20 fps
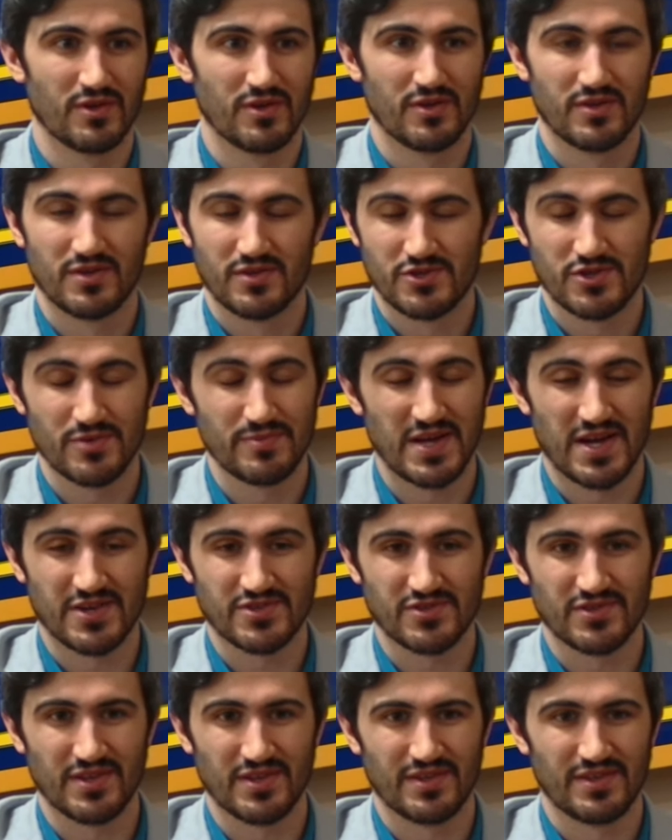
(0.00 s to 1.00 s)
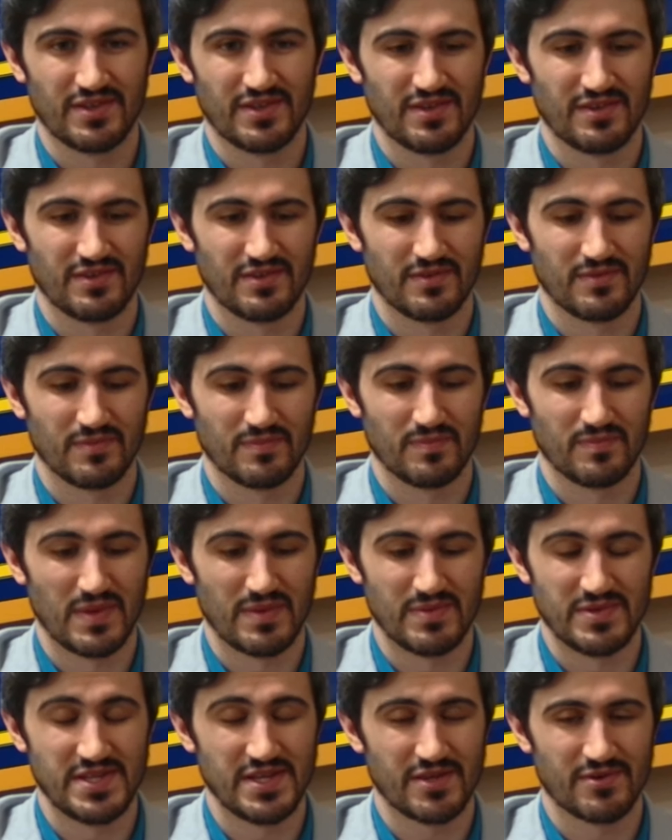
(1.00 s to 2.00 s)
should be actually
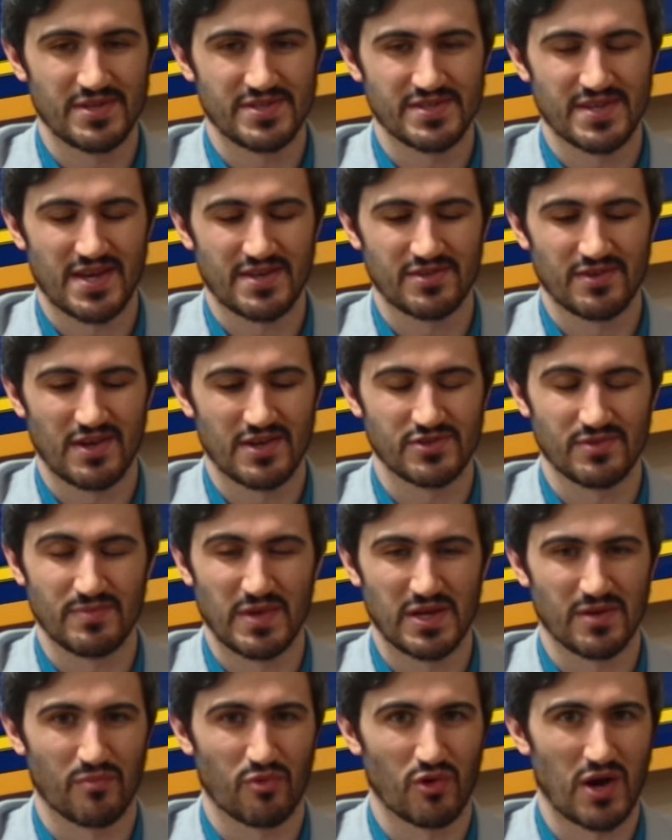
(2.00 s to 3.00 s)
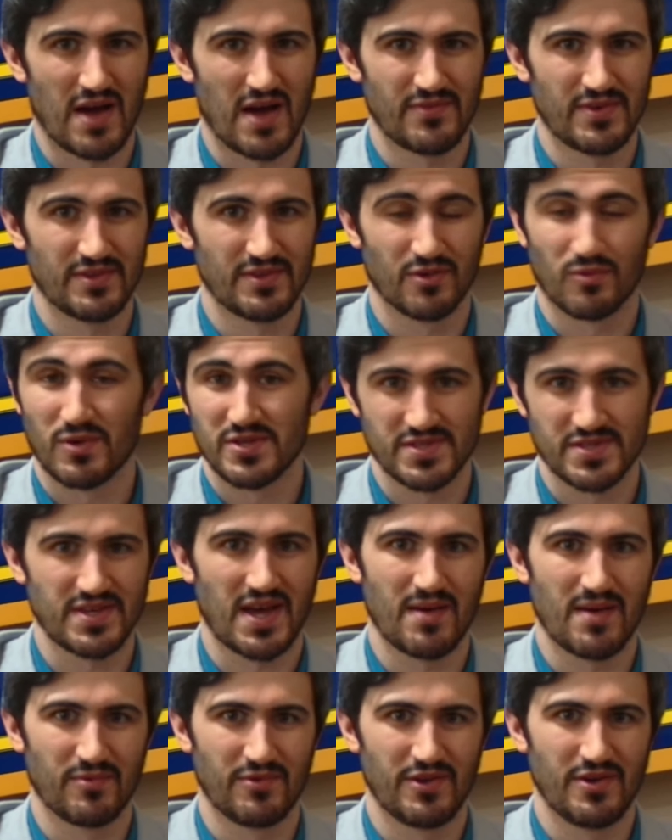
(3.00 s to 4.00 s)
maybe decrease that to actually make a profit. There was a
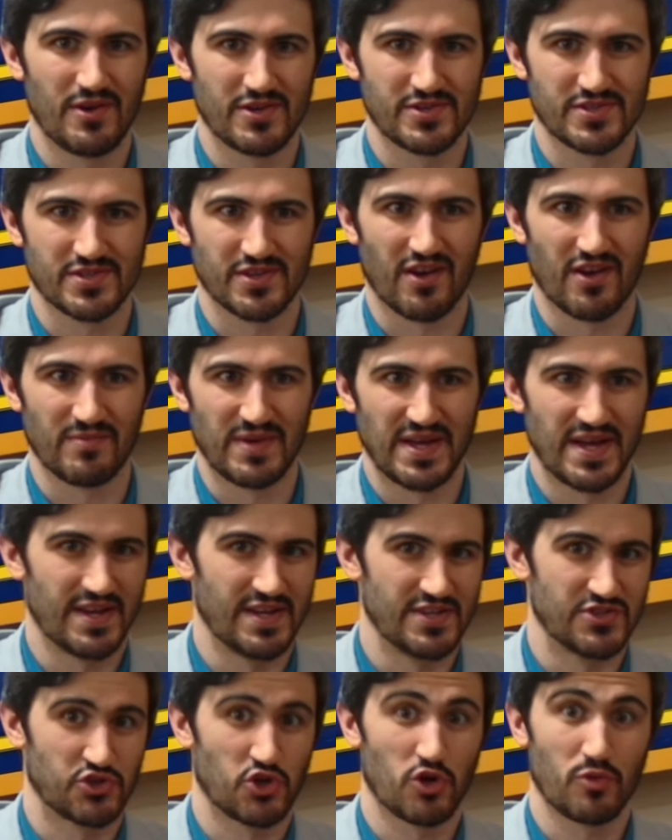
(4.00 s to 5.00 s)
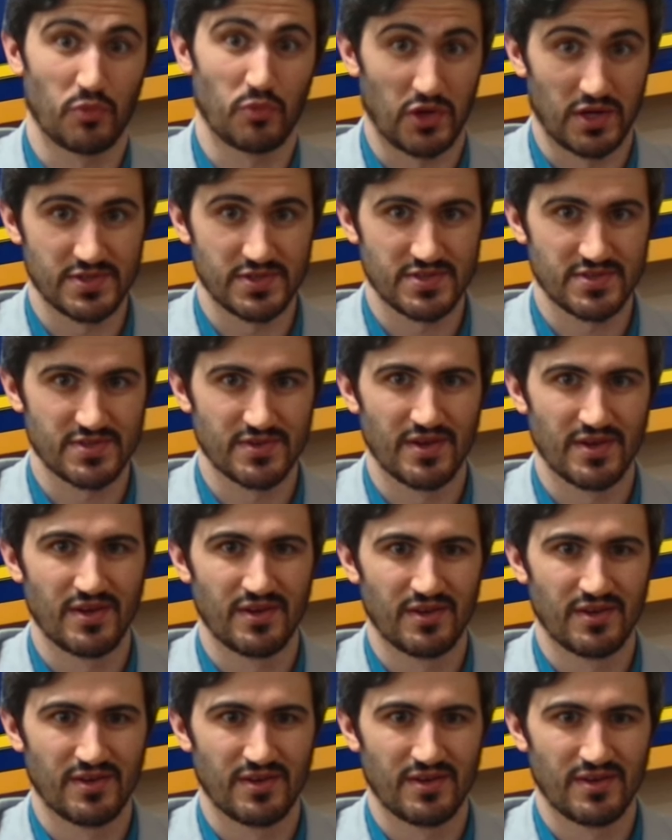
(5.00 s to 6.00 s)
time where the U.S. government had a surplus,
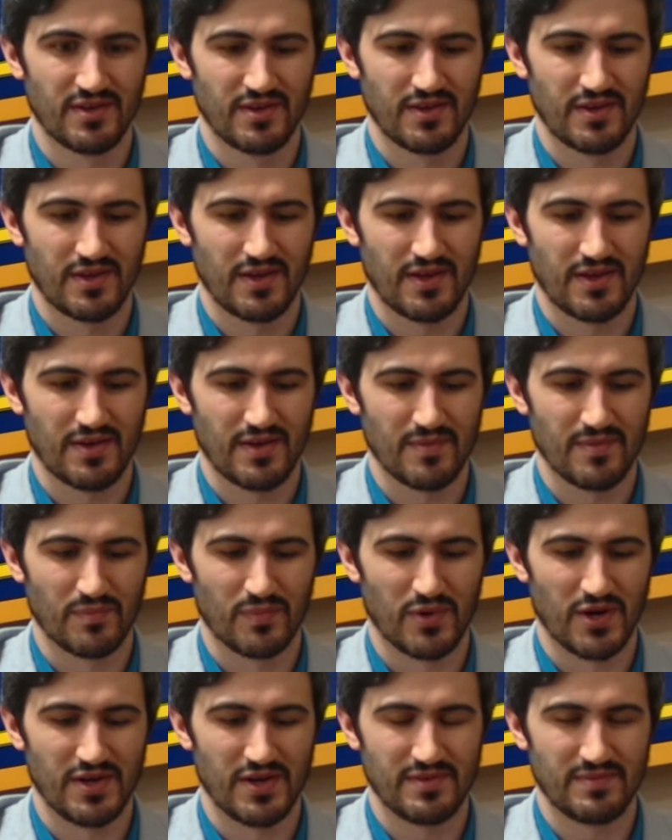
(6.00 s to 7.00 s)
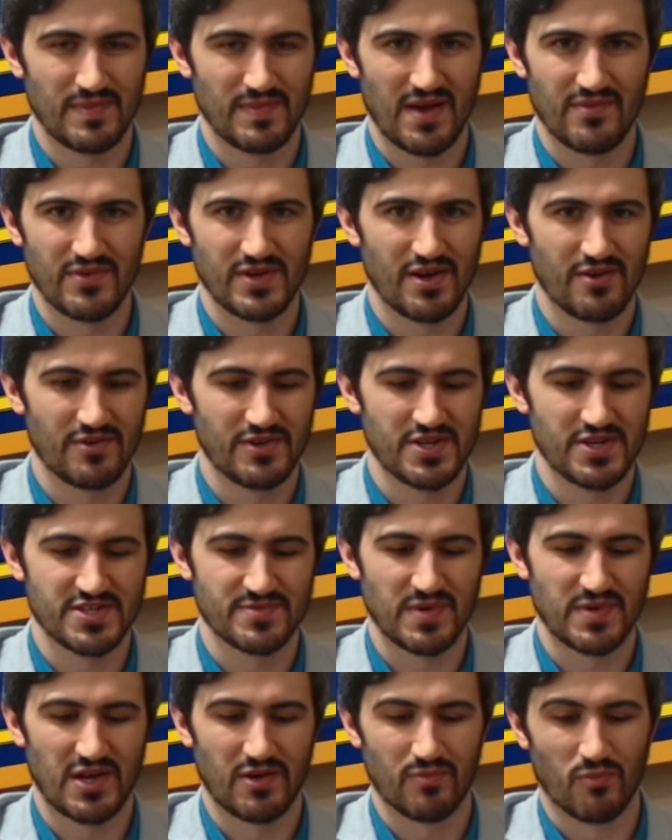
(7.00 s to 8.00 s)
but every year they just
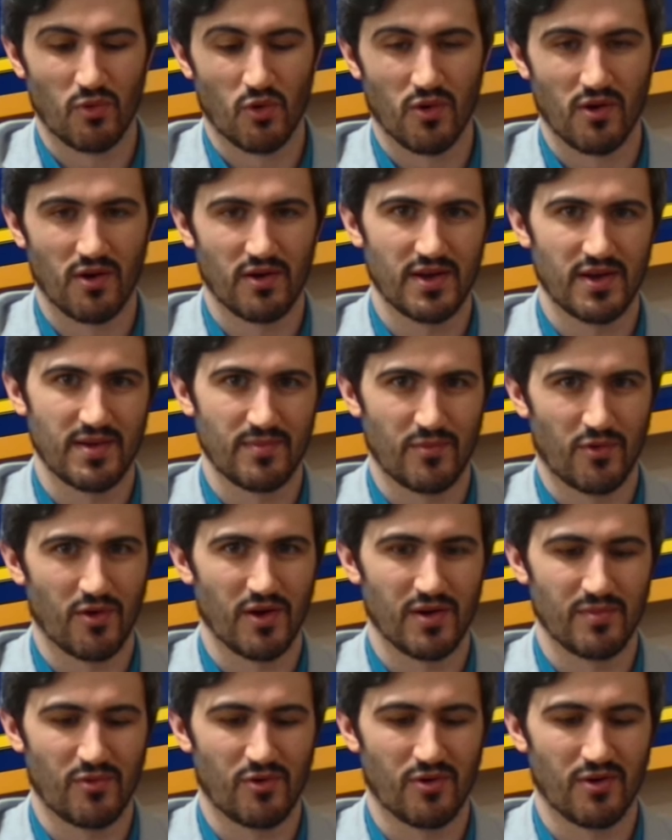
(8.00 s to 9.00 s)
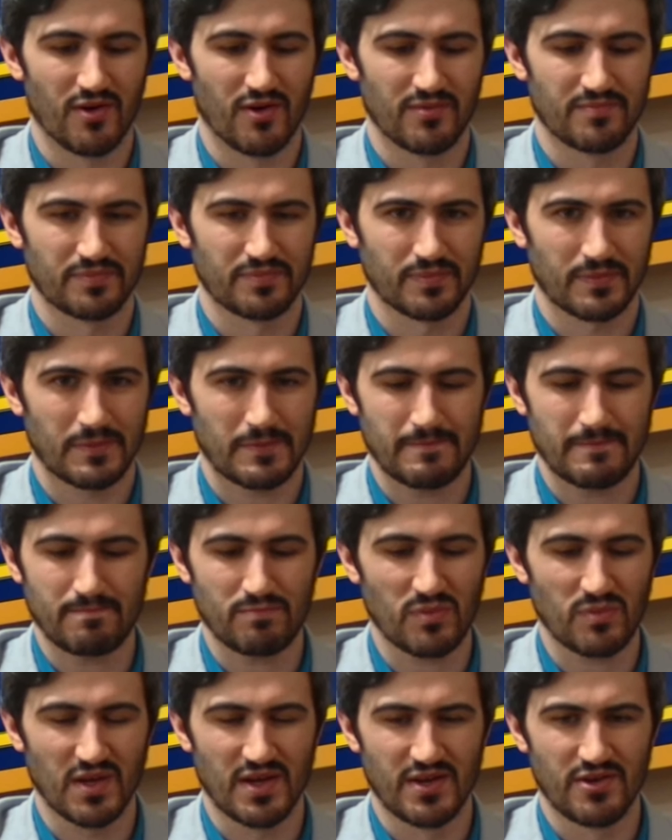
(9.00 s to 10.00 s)
spend more and more and more,
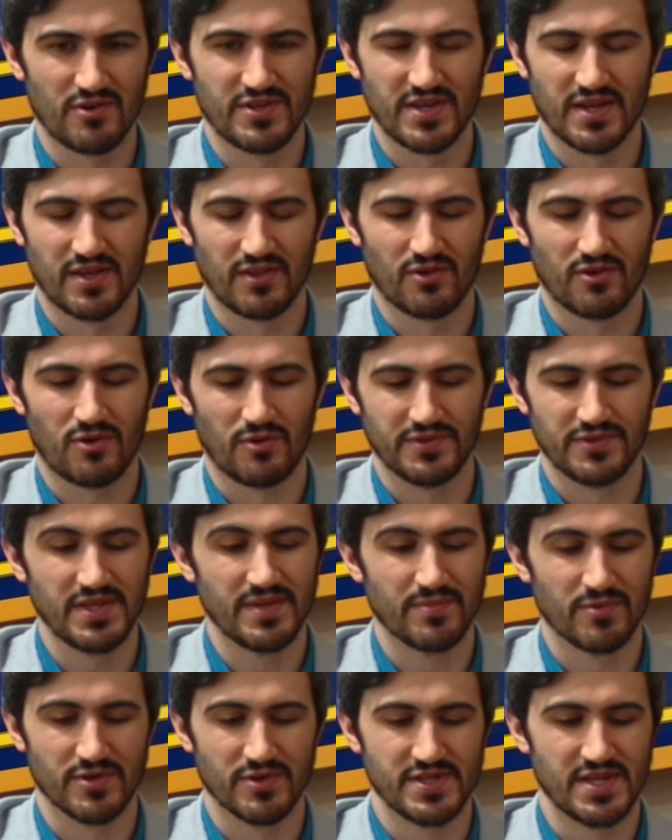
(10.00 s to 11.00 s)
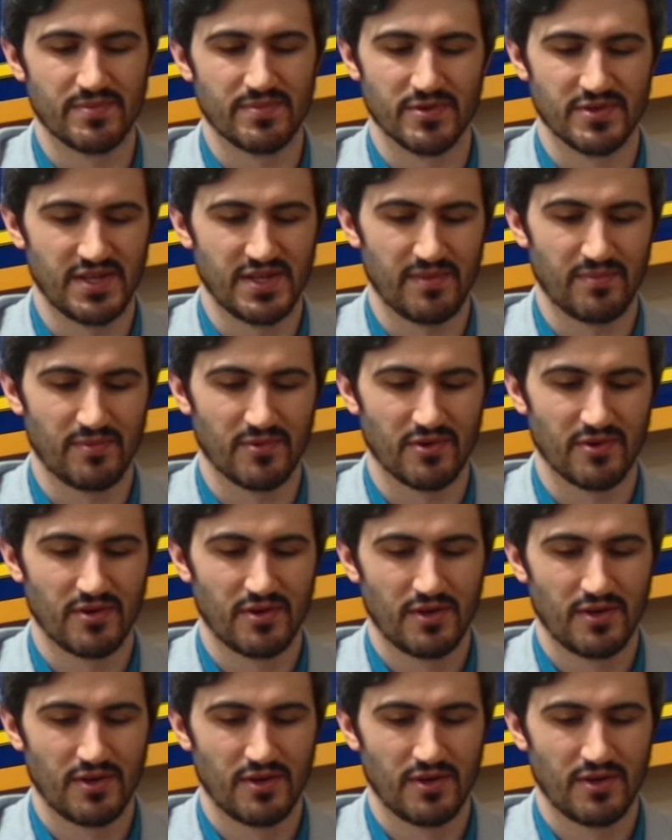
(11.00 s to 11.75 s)
and you're digging the hole deeper and deeper and deeper.